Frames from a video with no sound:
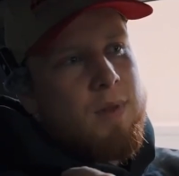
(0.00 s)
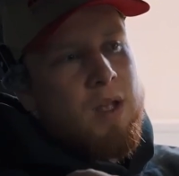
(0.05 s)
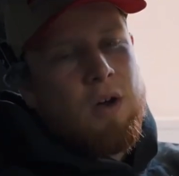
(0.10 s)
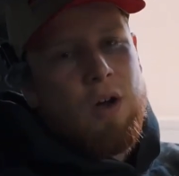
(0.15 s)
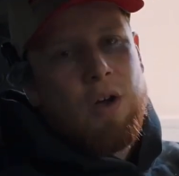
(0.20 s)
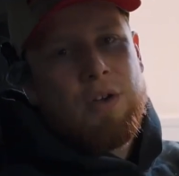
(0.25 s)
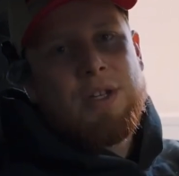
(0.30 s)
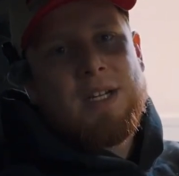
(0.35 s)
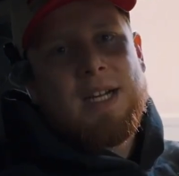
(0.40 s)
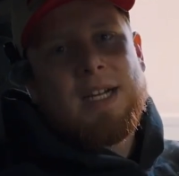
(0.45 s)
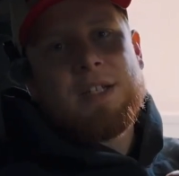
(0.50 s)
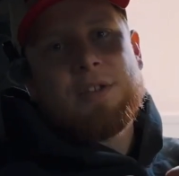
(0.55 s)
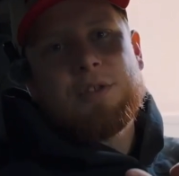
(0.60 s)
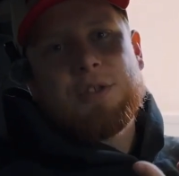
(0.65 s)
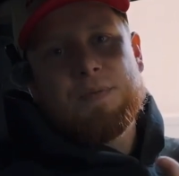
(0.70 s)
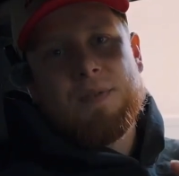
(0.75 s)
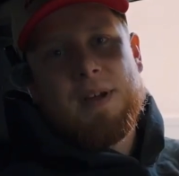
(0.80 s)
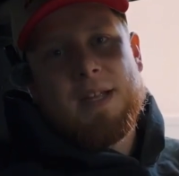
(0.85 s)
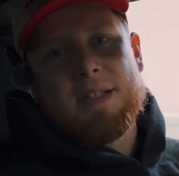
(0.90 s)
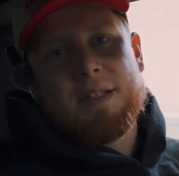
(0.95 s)
all you got to do
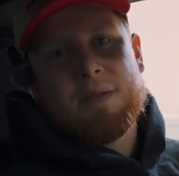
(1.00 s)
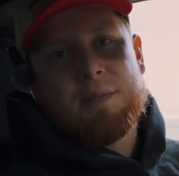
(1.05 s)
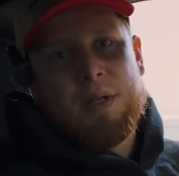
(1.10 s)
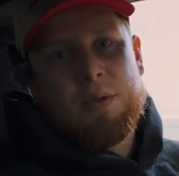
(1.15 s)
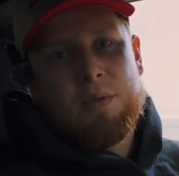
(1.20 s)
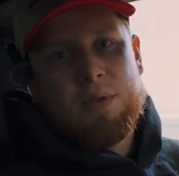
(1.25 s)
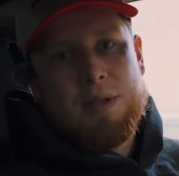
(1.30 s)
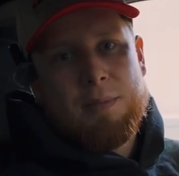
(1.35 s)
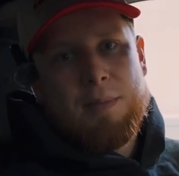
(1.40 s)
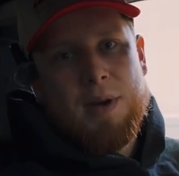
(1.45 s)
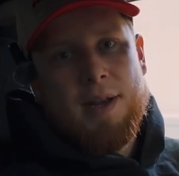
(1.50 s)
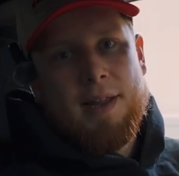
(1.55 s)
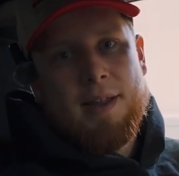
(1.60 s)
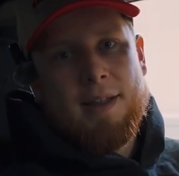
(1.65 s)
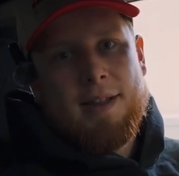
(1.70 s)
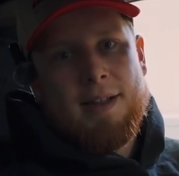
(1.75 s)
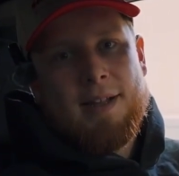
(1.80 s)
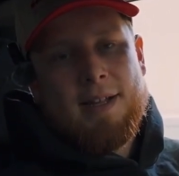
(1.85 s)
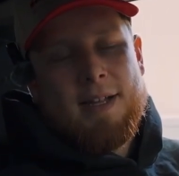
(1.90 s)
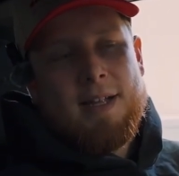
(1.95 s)
is find somebody with the money.
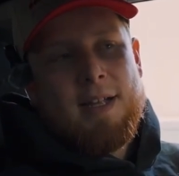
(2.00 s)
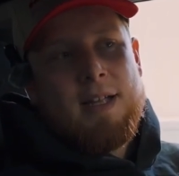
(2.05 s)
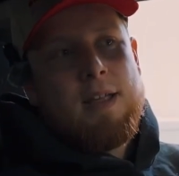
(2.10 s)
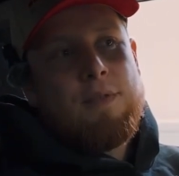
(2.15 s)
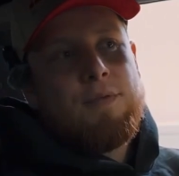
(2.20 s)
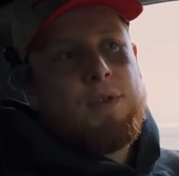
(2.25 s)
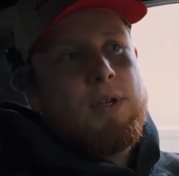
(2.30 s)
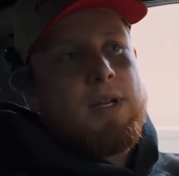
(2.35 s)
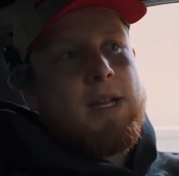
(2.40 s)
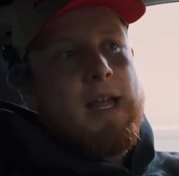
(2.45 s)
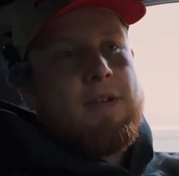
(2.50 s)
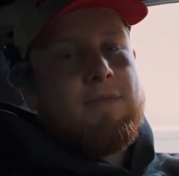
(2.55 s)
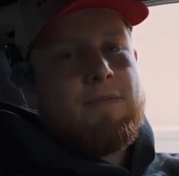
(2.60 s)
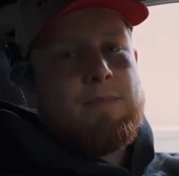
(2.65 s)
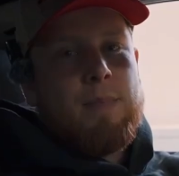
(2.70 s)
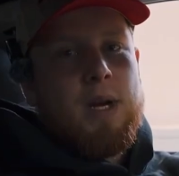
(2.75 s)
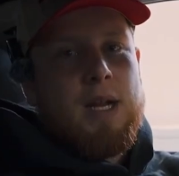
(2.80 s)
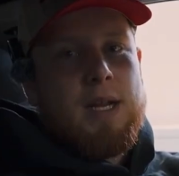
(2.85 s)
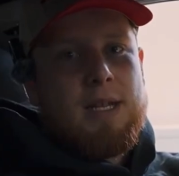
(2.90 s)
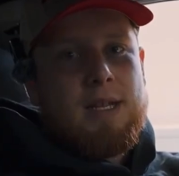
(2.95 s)
If you can have
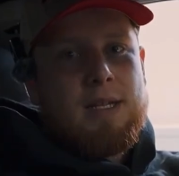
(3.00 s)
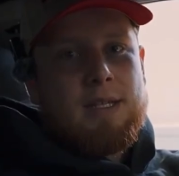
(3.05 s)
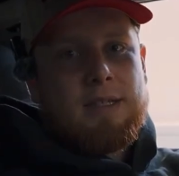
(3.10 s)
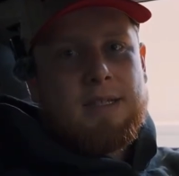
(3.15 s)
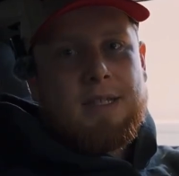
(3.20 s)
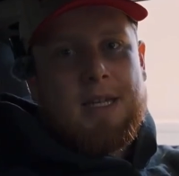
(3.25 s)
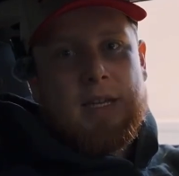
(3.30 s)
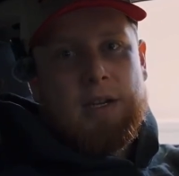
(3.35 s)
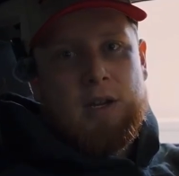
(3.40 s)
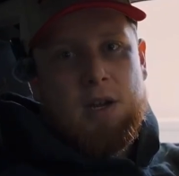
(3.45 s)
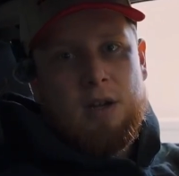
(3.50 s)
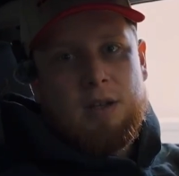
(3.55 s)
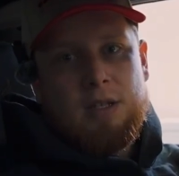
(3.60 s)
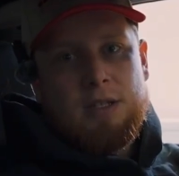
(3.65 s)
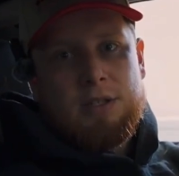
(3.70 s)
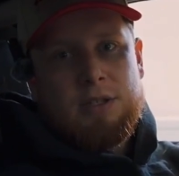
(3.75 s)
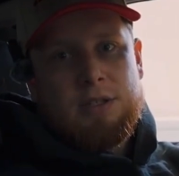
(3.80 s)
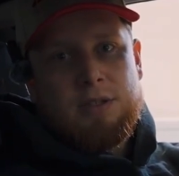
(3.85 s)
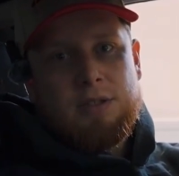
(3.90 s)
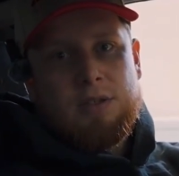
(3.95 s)
money and
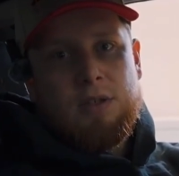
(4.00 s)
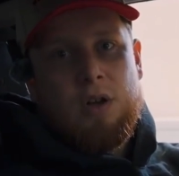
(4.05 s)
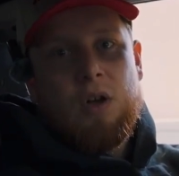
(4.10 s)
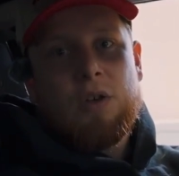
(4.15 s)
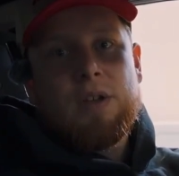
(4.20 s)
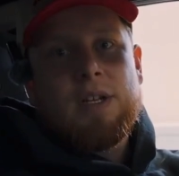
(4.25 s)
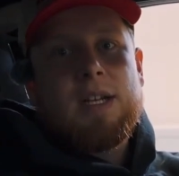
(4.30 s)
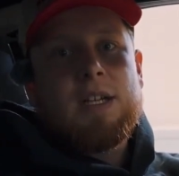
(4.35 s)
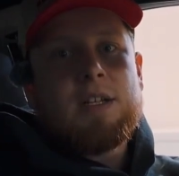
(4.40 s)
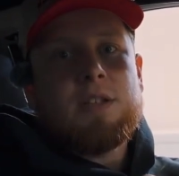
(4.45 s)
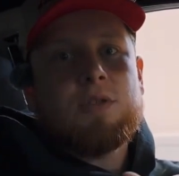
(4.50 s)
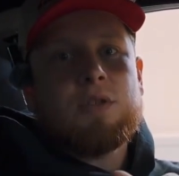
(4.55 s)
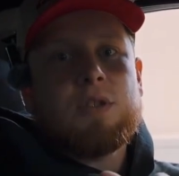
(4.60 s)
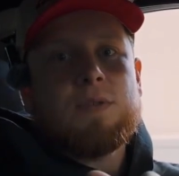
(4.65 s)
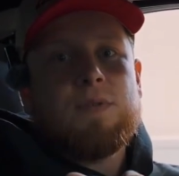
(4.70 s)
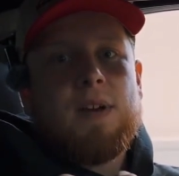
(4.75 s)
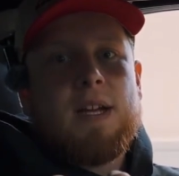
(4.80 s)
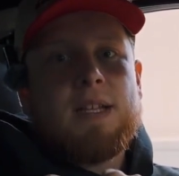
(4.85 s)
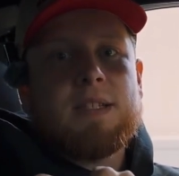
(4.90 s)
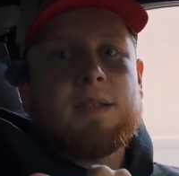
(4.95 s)
knowledge, all you got to do is
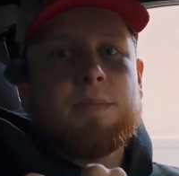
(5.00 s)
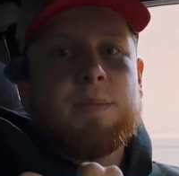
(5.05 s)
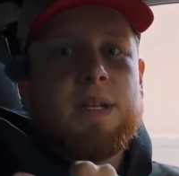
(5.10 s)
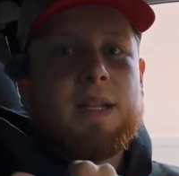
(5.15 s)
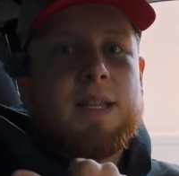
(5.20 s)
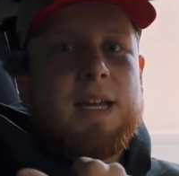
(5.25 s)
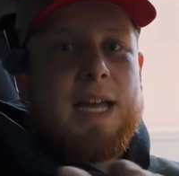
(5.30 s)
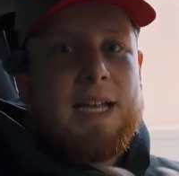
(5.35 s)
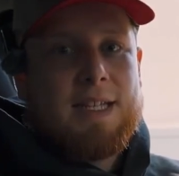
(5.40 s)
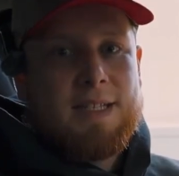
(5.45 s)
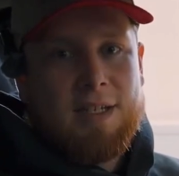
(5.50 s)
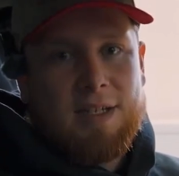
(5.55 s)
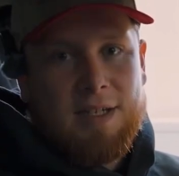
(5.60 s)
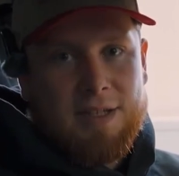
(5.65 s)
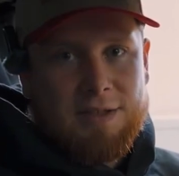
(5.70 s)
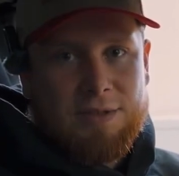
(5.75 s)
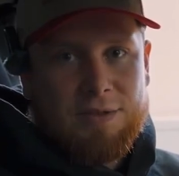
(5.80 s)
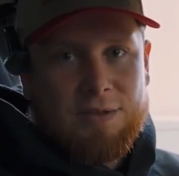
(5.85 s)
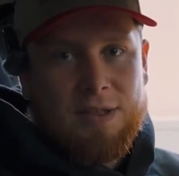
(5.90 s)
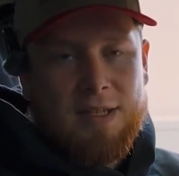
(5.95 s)
find somebody that has the
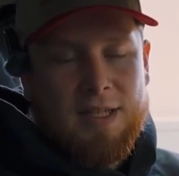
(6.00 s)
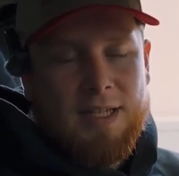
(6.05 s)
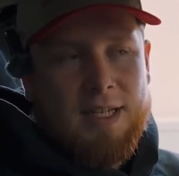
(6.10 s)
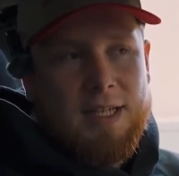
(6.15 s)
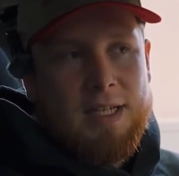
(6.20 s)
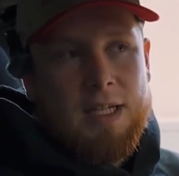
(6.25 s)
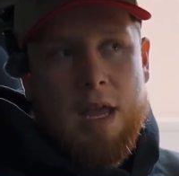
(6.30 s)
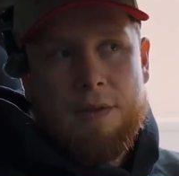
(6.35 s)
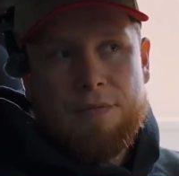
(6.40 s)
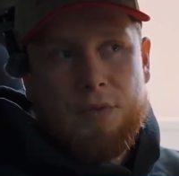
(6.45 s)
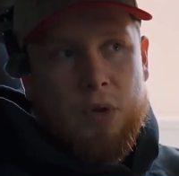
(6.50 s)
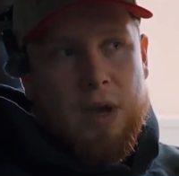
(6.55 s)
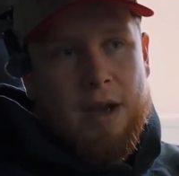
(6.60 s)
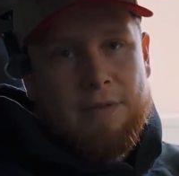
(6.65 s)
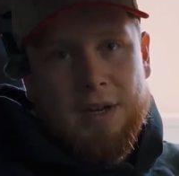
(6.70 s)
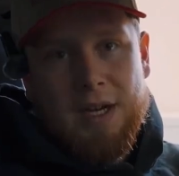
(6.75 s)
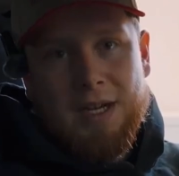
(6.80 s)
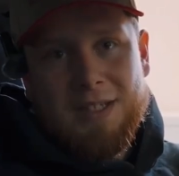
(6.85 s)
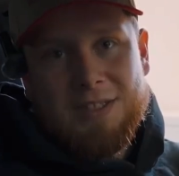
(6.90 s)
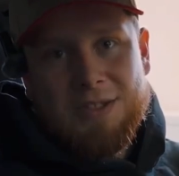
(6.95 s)
hustle. If you
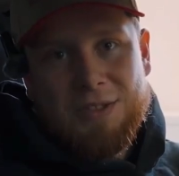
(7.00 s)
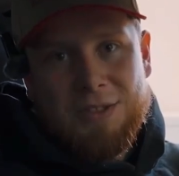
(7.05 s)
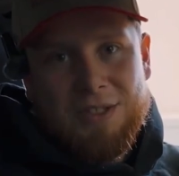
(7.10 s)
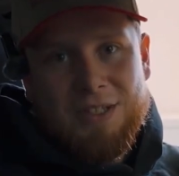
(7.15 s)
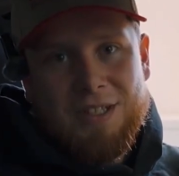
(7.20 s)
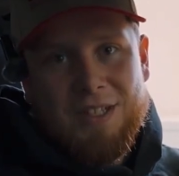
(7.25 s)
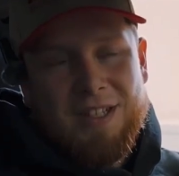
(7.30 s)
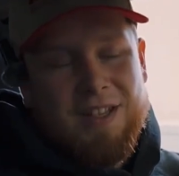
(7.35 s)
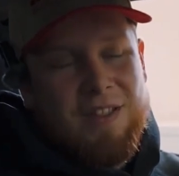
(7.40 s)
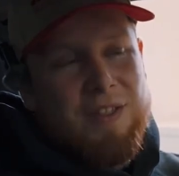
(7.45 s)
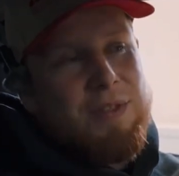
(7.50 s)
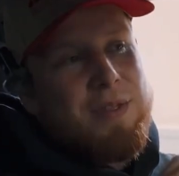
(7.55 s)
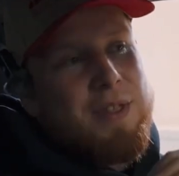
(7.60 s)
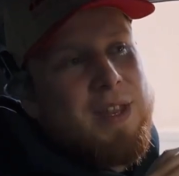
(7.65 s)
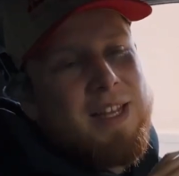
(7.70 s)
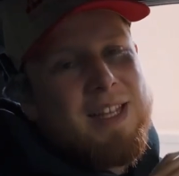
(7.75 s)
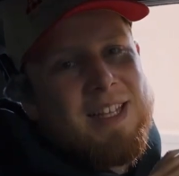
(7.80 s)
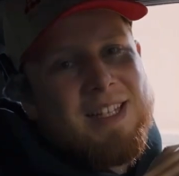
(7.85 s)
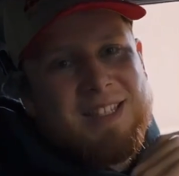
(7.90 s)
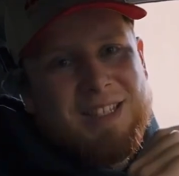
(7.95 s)
have hustle,
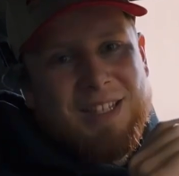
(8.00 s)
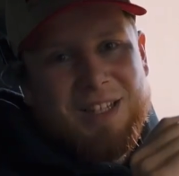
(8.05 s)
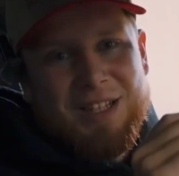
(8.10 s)
then it gets a